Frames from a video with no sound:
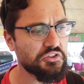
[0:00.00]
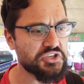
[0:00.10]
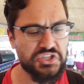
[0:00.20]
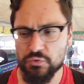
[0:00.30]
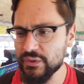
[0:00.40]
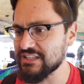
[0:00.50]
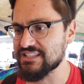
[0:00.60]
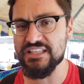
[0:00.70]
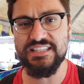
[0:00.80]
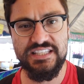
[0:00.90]
the
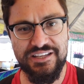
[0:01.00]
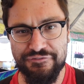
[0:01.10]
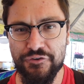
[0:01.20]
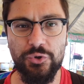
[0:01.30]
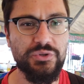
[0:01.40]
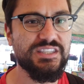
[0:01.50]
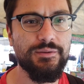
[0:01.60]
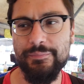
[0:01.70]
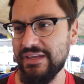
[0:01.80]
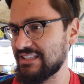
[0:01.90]
sweets, the seafoods,
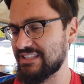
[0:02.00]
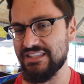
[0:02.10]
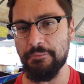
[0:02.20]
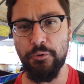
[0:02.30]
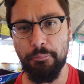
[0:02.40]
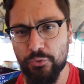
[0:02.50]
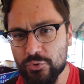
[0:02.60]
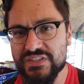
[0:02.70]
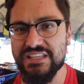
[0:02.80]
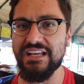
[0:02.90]
the meats, the
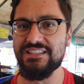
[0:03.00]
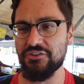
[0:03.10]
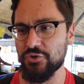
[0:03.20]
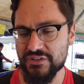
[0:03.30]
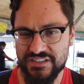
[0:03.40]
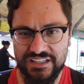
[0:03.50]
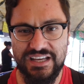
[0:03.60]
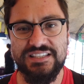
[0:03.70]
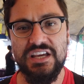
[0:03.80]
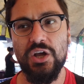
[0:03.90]
pupusas, the
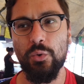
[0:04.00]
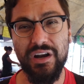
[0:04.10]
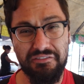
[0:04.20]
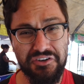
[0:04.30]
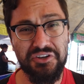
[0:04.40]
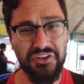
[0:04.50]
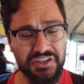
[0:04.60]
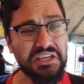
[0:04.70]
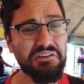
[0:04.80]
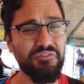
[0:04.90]
tortillas, whatever you're
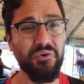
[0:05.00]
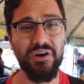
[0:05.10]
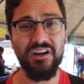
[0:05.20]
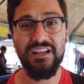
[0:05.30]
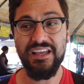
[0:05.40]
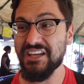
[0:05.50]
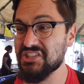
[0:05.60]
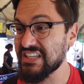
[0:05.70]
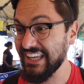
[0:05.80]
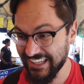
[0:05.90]
looking for,
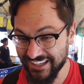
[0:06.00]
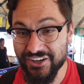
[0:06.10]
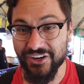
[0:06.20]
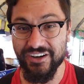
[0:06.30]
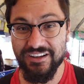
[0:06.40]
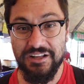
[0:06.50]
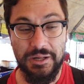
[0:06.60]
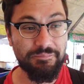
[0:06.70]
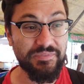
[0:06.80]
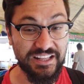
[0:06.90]
it's here.
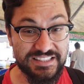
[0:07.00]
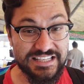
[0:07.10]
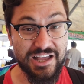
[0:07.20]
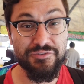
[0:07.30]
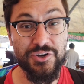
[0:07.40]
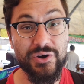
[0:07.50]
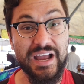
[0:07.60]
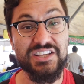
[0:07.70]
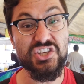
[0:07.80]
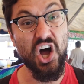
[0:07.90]
El Salvador
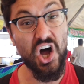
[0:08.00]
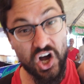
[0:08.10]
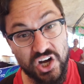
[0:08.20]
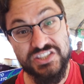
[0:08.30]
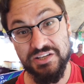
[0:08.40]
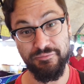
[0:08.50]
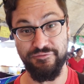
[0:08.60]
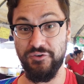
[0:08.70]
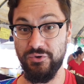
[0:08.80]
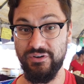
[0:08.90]
has awesome
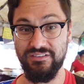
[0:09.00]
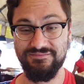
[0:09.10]
food.